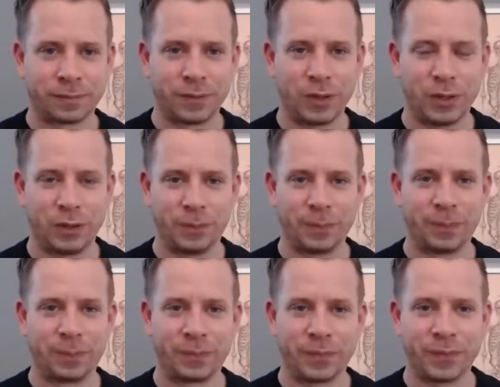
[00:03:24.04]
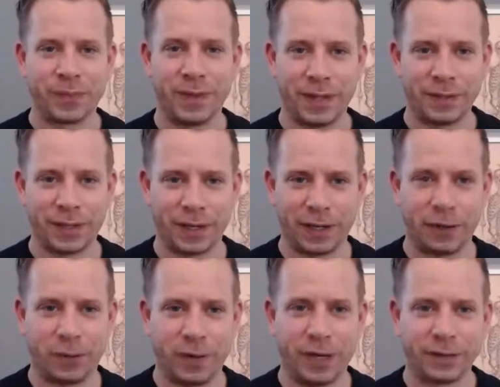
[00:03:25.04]
Good. Then take a little
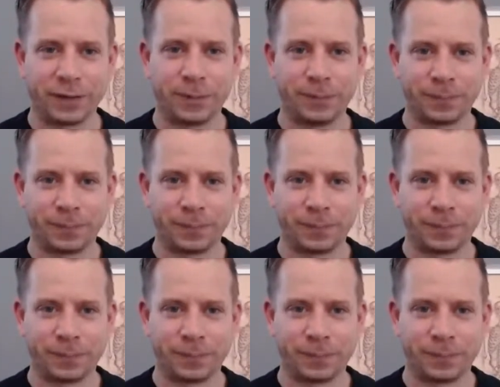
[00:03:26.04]
rest.